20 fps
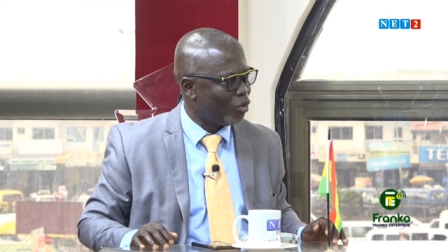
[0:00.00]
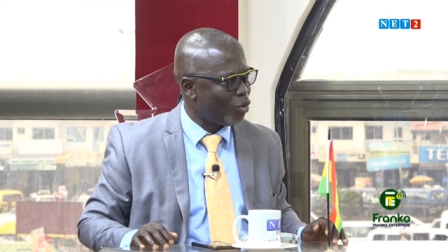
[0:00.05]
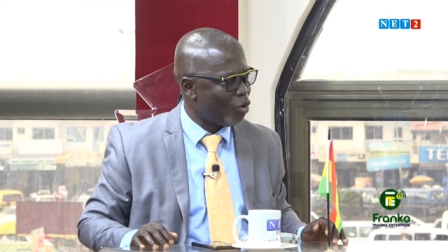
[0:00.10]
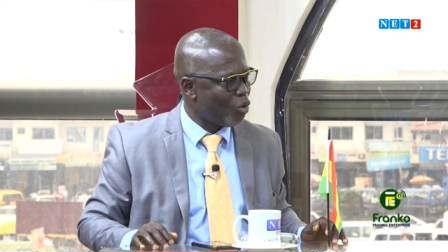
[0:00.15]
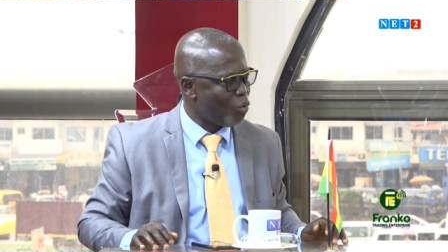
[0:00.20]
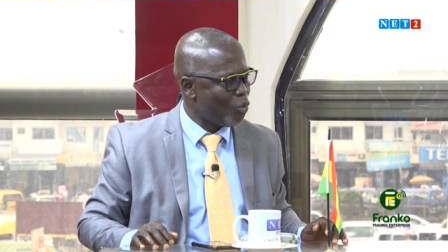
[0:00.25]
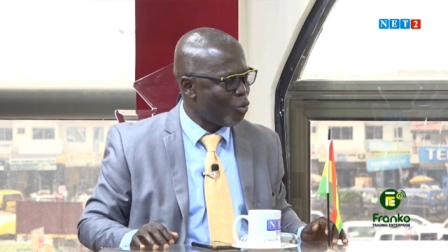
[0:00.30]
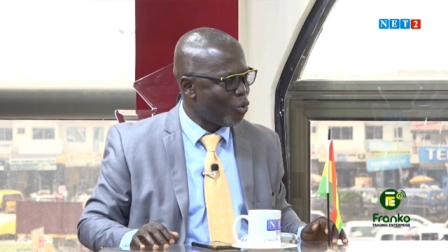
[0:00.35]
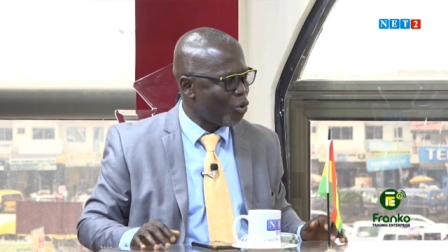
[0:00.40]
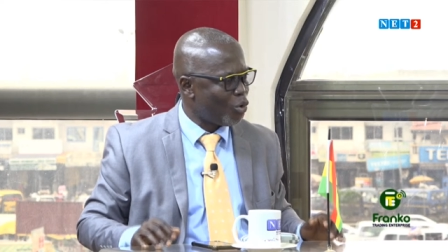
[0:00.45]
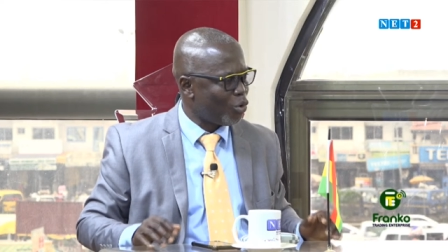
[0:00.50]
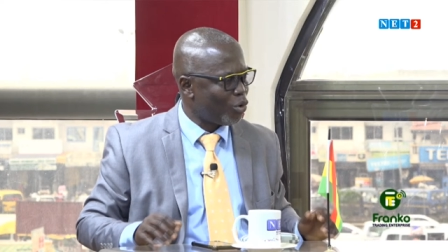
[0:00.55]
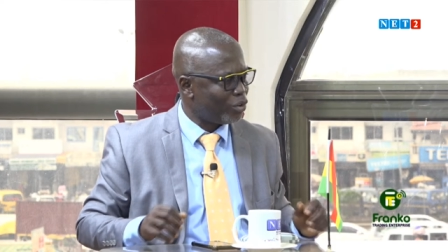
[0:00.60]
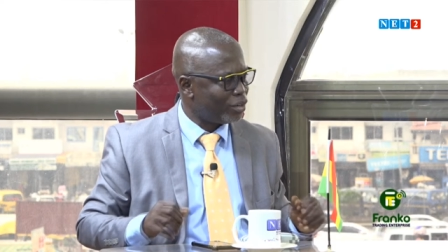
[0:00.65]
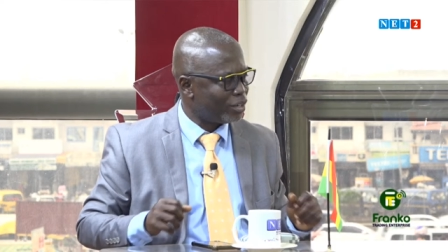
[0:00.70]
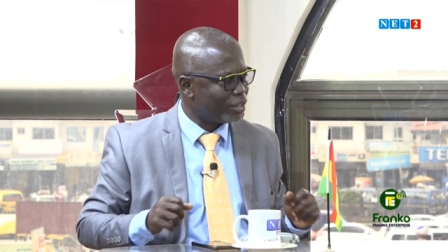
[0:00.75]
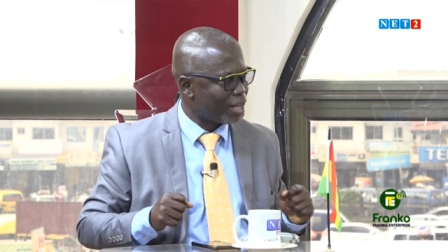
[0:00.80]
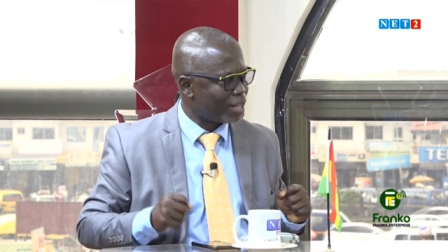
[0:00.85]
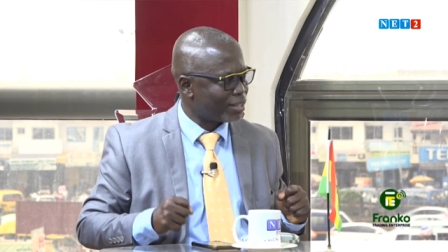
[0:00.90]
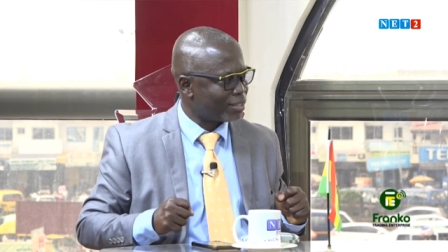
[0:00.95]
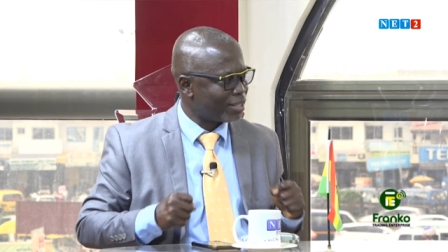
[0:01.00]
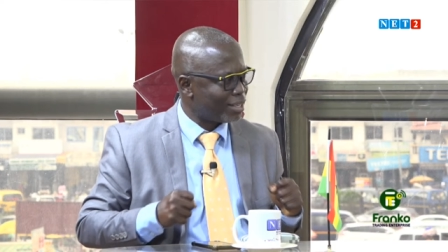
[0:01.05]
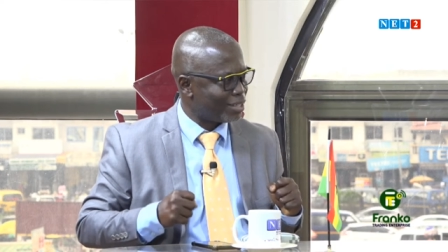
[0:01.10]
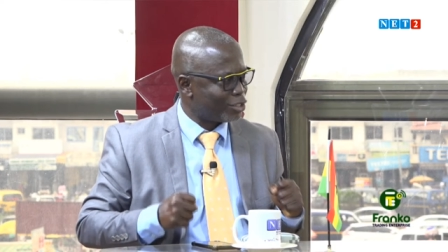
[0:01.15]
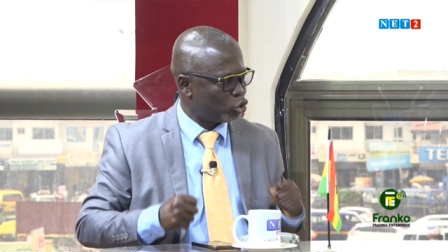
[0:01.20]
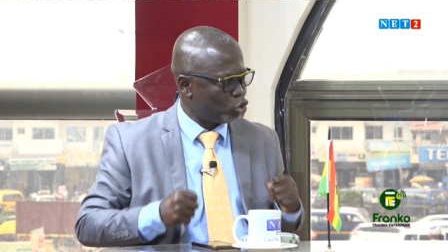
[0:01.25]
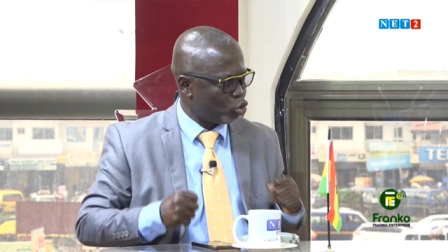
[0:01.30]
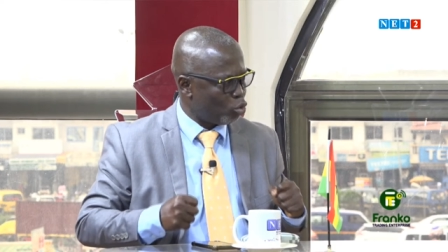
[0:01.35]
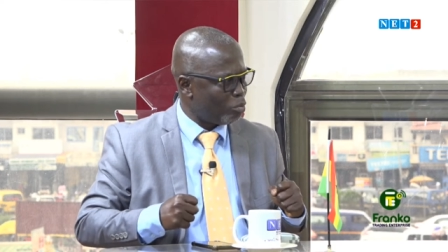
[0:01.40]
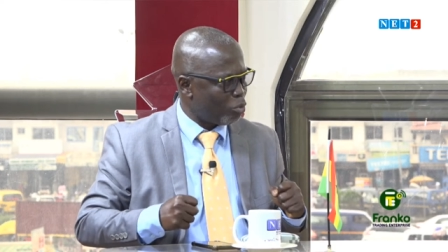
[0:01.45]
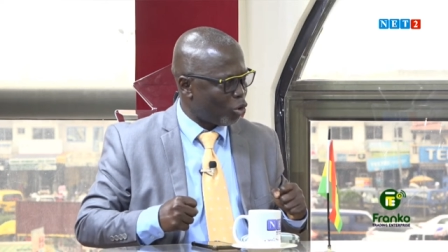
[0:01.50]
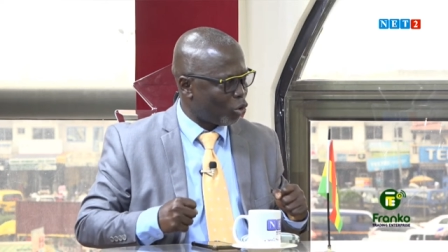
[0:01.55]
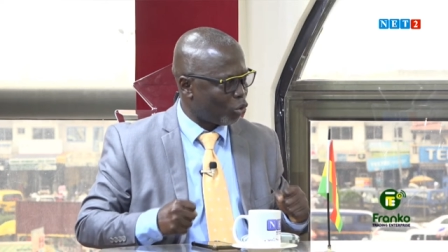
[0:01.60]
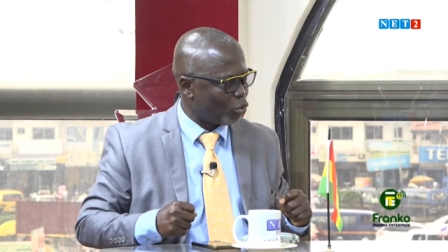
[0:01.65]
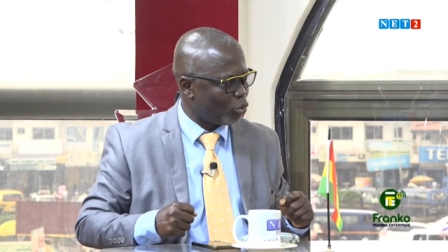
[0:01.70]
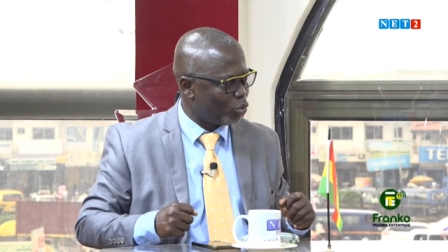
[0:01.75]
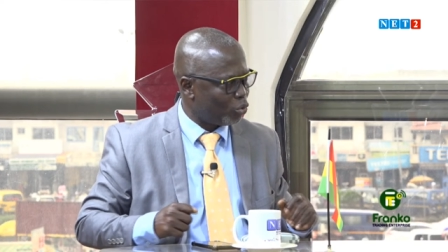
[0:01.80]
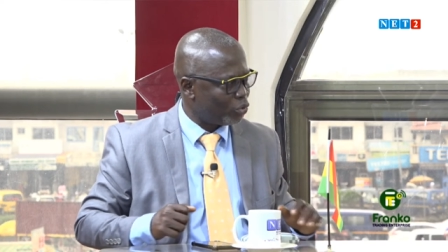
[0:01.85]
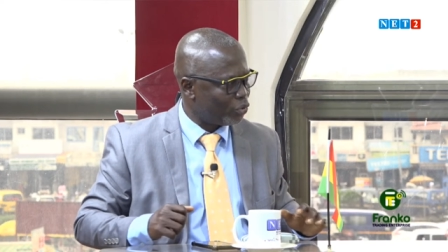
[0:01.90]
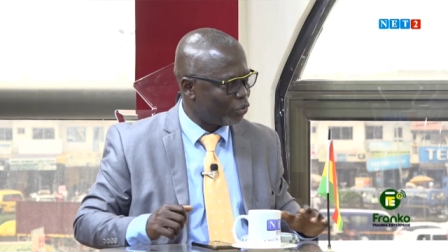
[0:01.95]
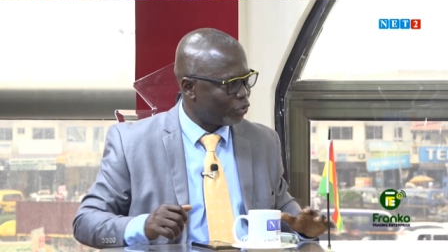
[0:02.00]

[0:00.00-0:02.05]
or that show bono.